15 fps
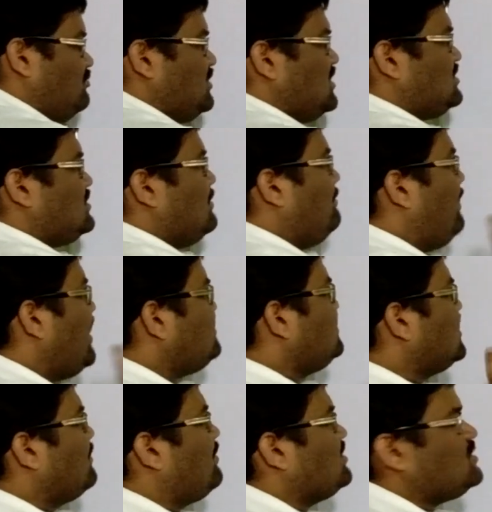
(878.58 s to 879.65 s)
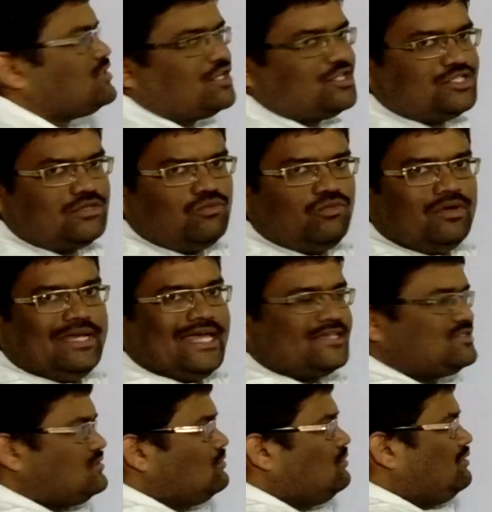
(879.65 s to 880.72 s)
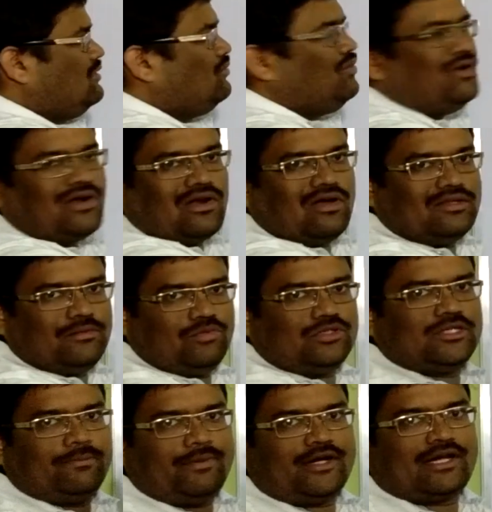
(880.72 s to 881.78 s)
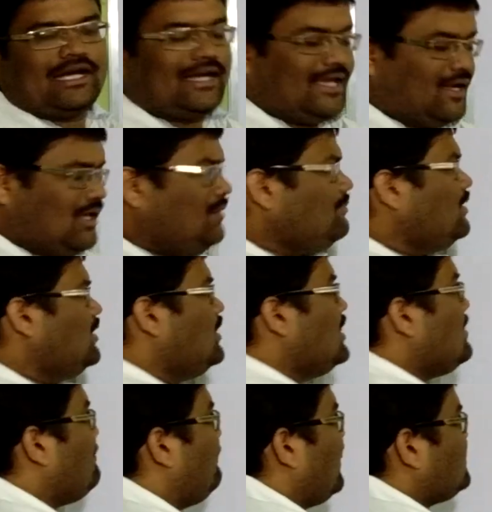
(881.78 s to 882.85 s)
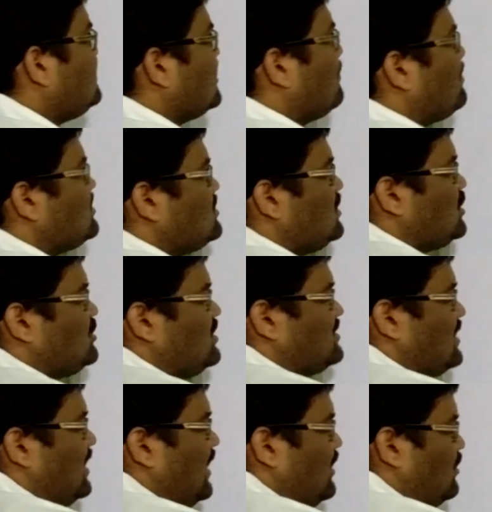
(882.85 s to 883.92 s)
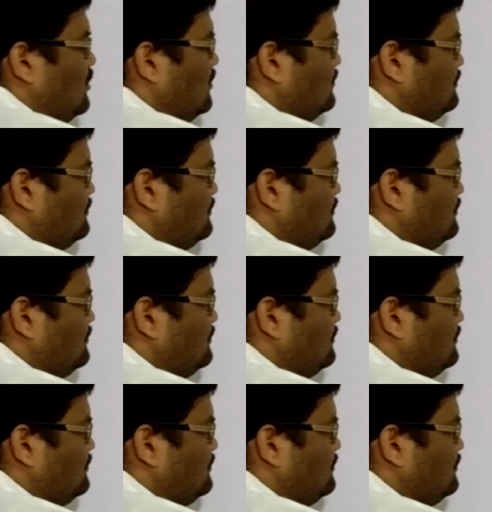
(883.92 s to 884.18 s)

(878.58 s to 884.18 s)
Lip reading: Just a basic representation. We'll draw about the particular diagram. Basic representation is like,